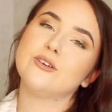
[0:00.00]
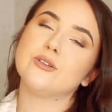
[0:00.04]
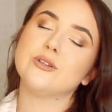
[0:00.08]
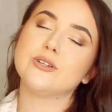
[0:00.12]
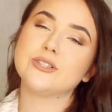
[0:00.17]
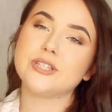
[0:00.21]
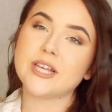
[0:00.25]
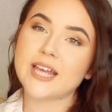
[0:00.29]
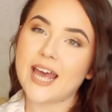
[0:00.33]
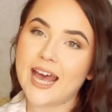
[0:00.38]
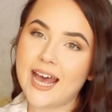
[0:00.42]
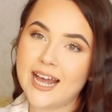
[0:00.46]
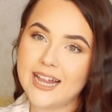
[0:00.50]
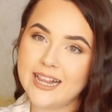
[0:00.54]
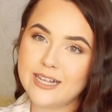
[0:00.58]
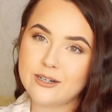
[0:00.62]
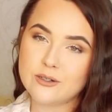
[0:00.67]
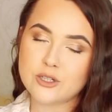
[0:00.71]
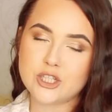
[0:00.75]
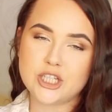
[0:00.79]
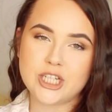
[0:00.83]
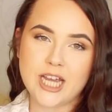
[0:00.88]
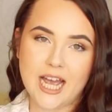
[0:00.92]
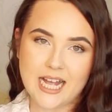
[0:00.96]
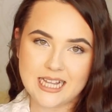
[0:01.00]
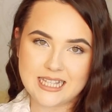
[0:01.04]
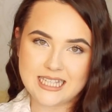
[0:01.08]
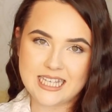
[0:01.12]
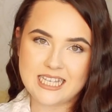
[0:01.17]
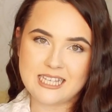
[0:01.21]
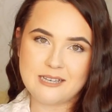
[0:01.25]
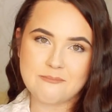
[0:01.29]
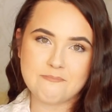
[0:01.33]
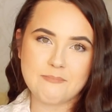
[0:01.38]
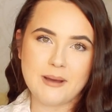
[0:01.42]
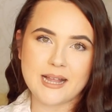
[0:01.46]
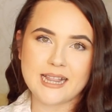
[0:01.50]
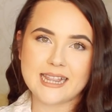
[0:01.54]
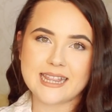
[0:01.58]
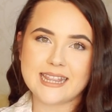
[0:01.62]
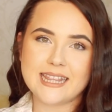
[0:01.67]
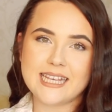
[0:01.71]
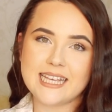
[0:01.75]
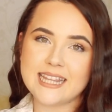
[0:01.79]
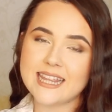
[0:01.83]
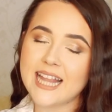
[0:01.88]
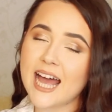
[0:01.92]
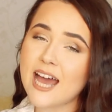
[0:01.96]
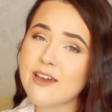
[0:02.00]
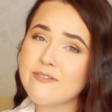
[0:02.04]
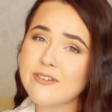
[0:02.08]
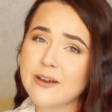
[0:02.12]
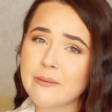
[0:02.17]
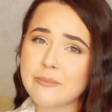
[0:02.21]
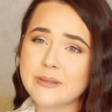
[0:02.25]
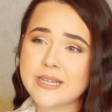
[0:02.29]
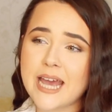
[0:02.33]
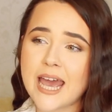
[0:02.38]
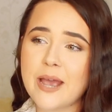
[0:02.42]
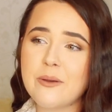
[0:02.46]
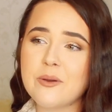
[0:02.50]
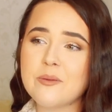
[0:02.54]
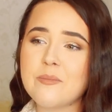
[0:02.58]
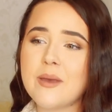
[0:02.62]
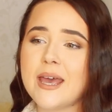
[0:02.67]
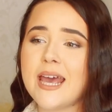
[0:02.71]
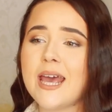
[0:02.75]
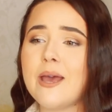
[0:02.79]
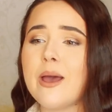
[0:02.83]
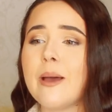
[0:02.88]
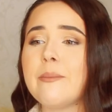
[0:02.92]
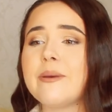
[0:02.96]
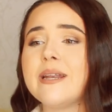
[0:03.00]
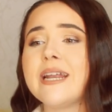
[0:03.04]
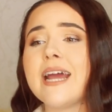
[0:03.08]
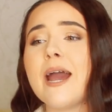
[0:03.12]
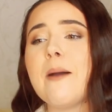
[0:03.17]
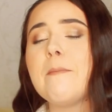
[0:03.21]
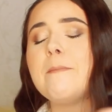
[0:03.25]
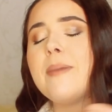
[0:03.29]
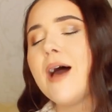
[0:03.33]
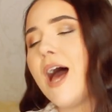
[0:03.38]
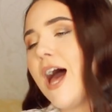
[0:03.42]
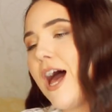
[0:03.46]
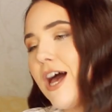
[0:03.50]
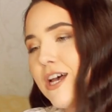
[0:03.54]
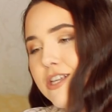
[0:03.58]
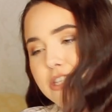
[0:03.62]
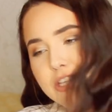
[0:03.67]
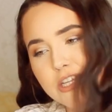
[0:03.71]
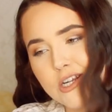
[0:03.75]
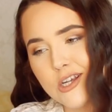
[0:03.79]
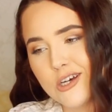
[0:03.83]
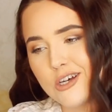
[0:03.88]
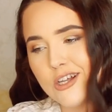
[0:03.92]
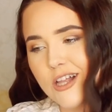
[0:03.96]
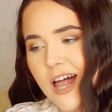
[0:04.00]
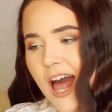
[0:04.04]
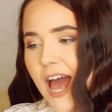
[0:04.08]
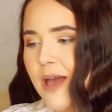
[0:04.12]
You'll also get a little chatty monthly life update with me. I'm gonna get personal.